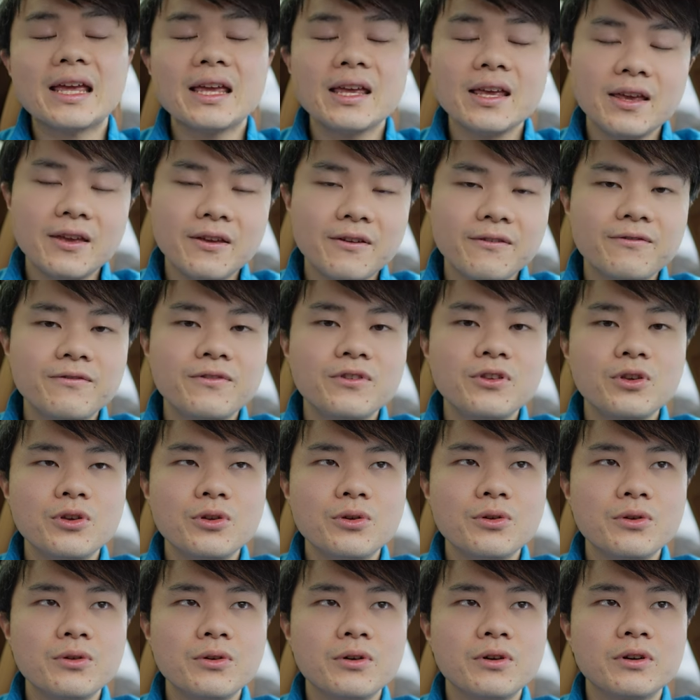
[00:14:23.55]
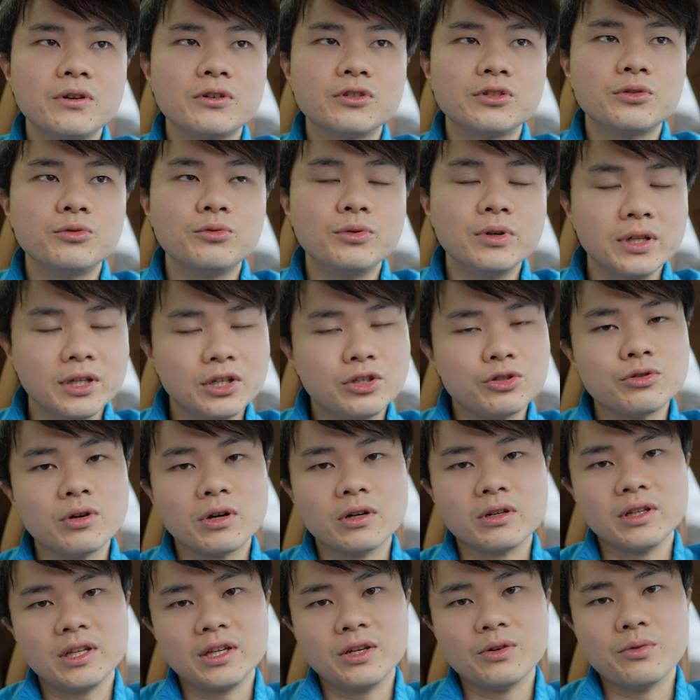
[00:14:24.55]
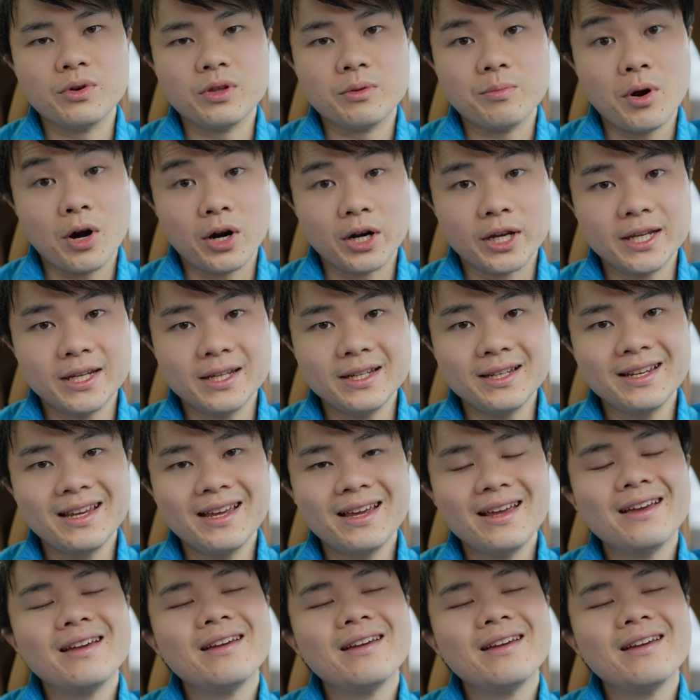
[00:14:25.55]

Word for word: if you're really struggling with parking